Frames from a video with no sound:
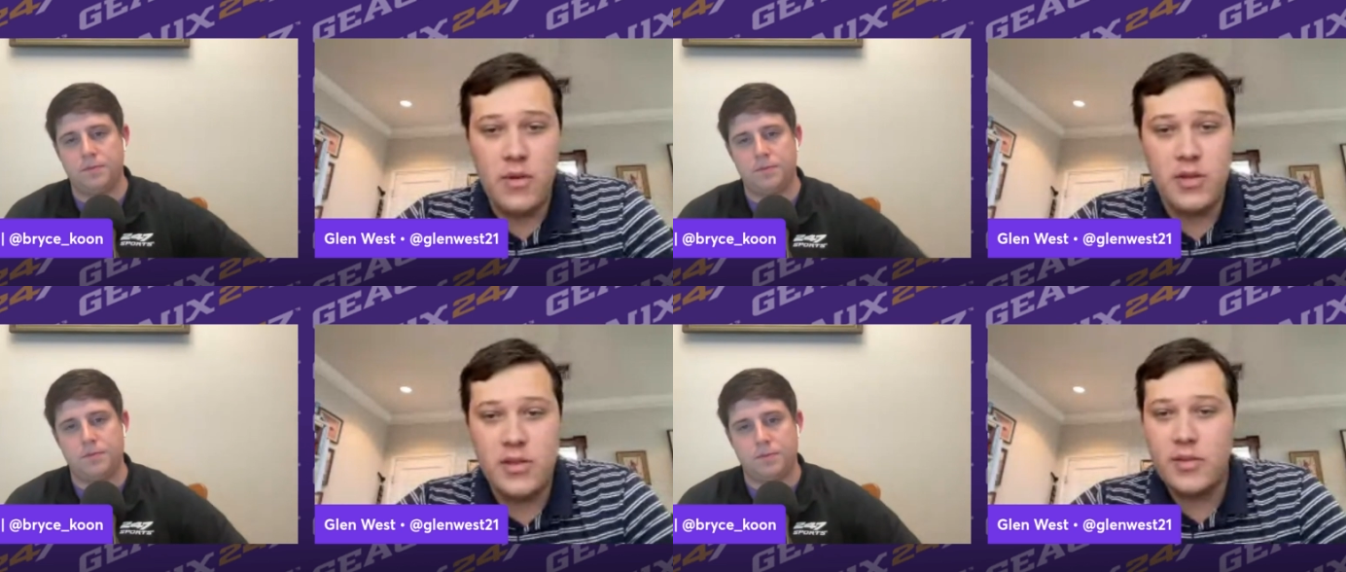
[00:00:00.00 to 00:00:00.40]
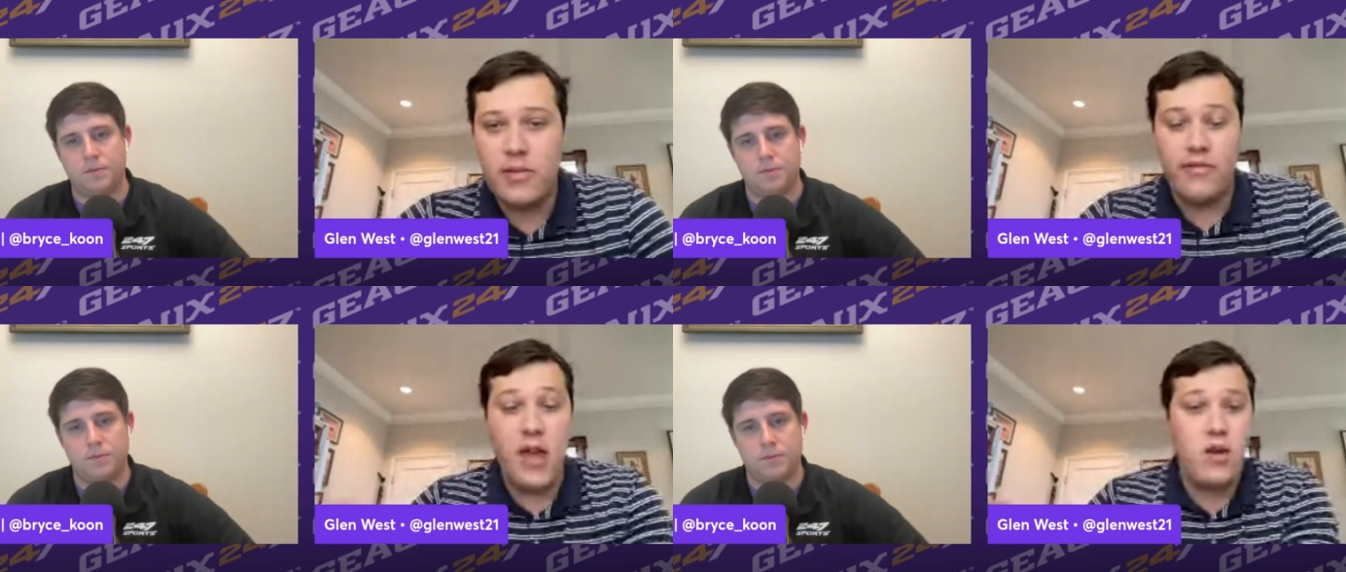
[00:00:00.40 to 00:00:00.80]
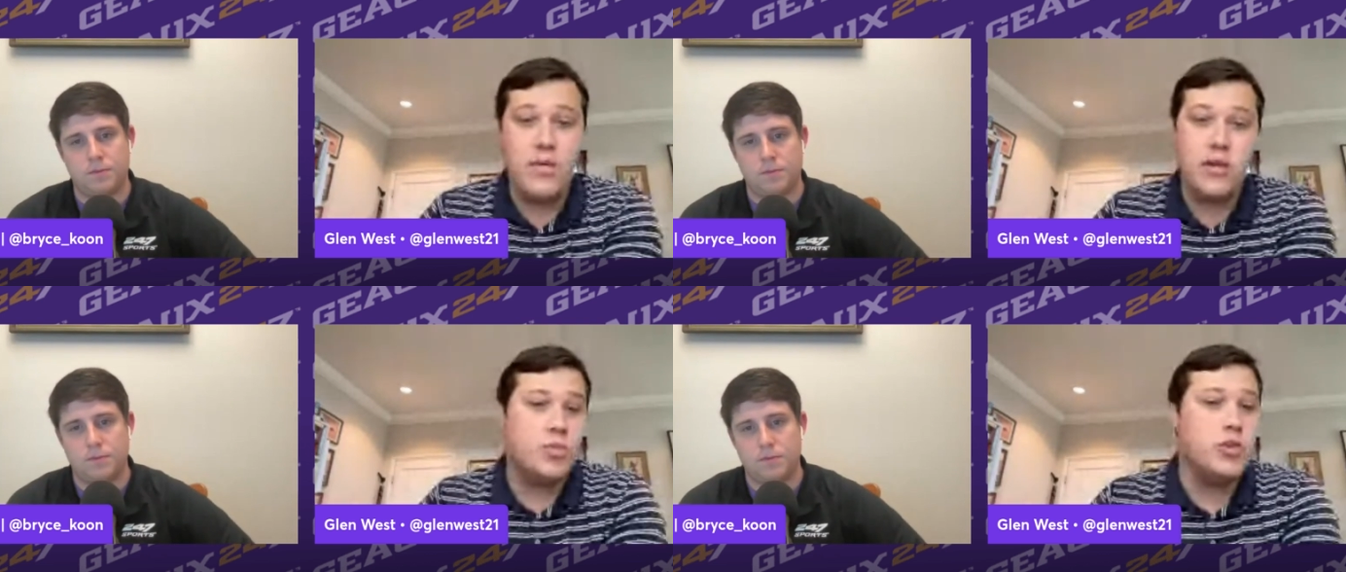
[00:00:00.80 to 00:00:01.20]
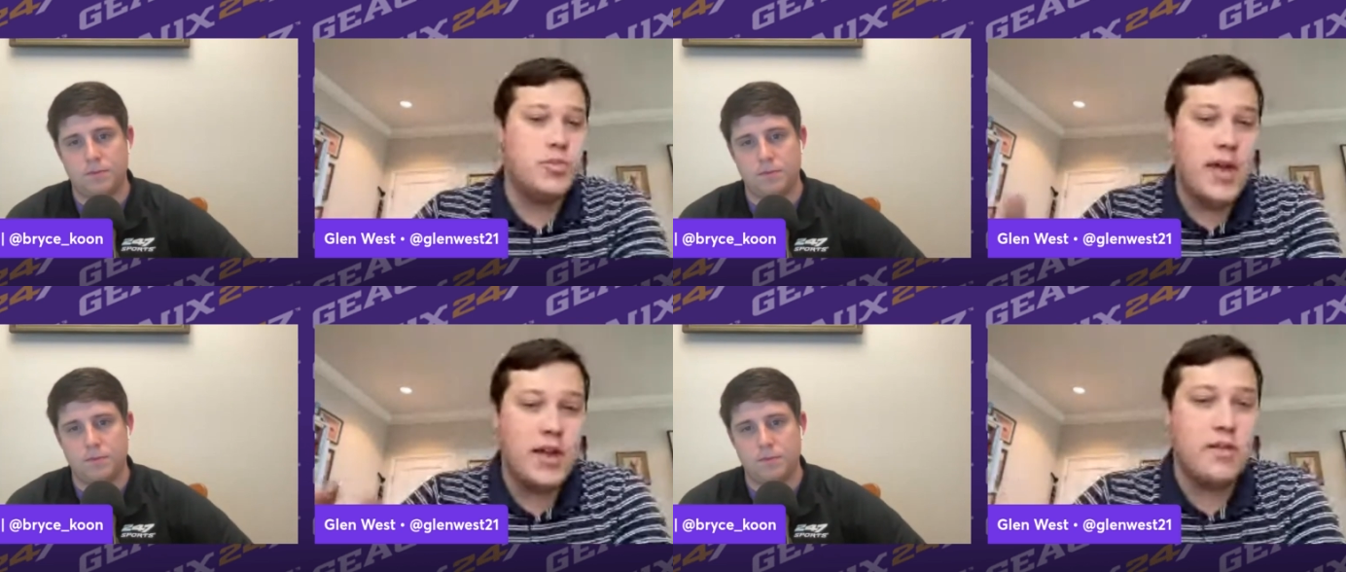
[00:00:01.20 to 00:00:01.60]
Speaker 1: know, a Vanderbilt's
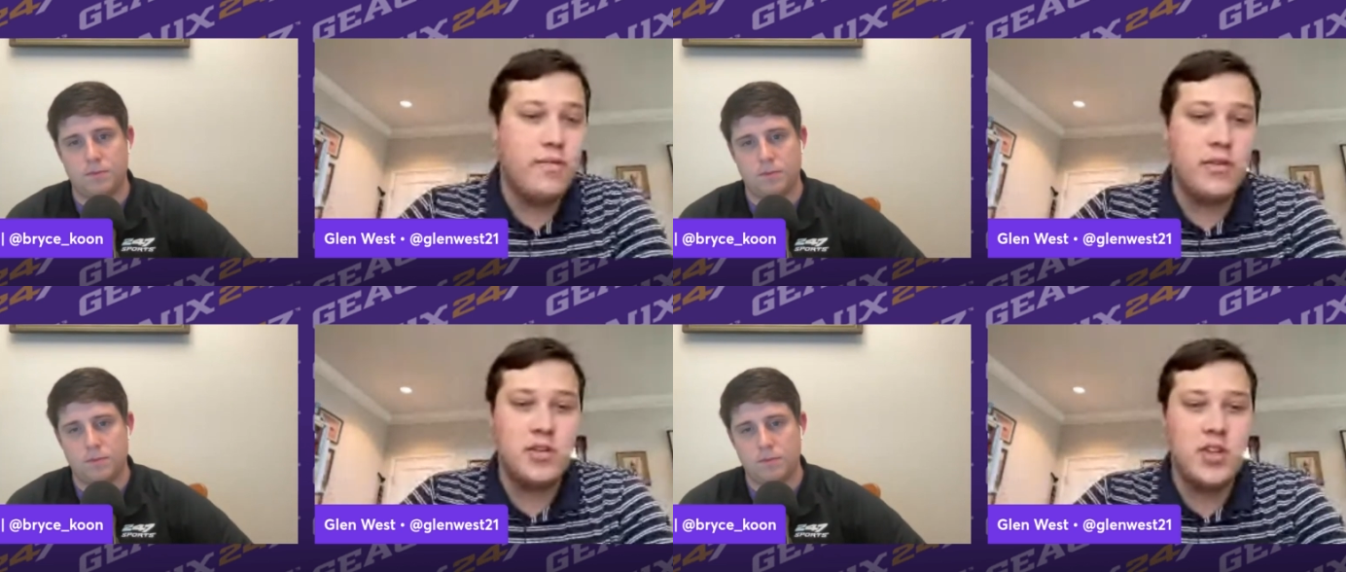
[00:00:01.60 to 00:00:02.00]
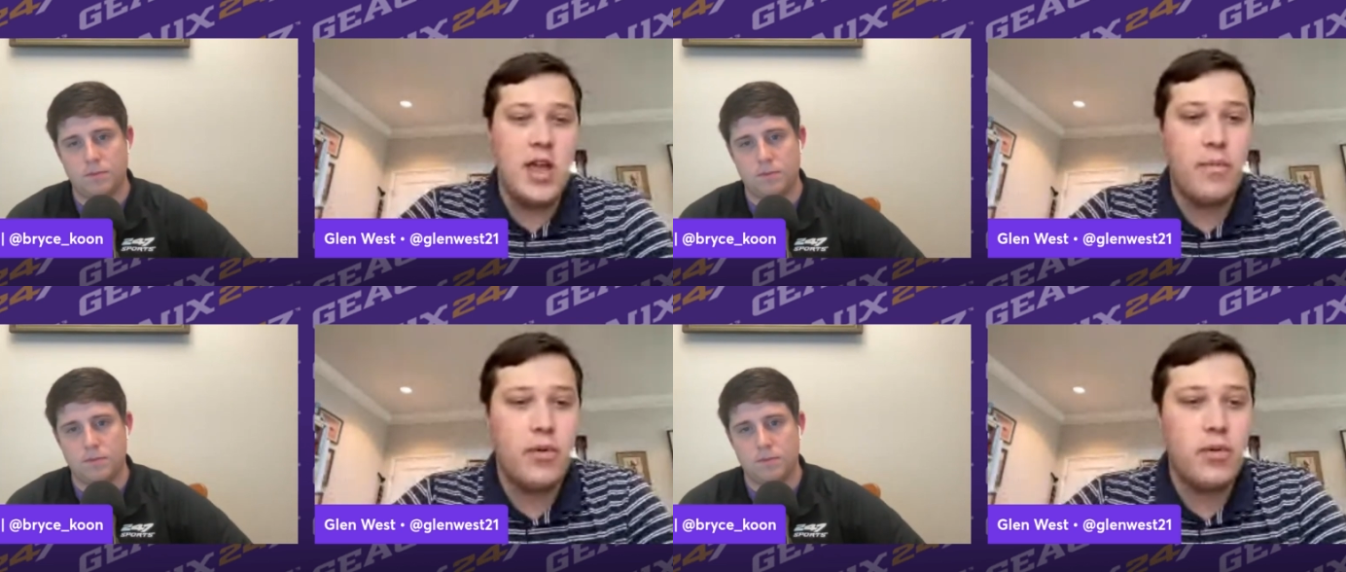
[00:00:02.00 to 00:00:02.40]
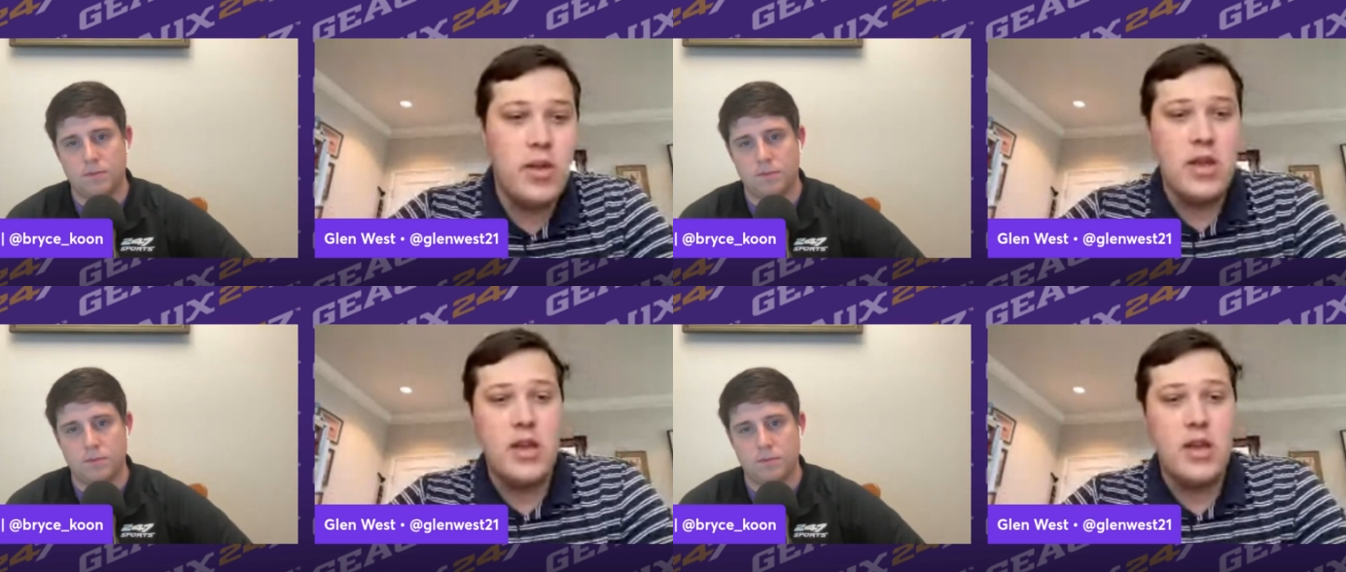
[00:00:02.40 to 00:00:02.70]
perspective, for example,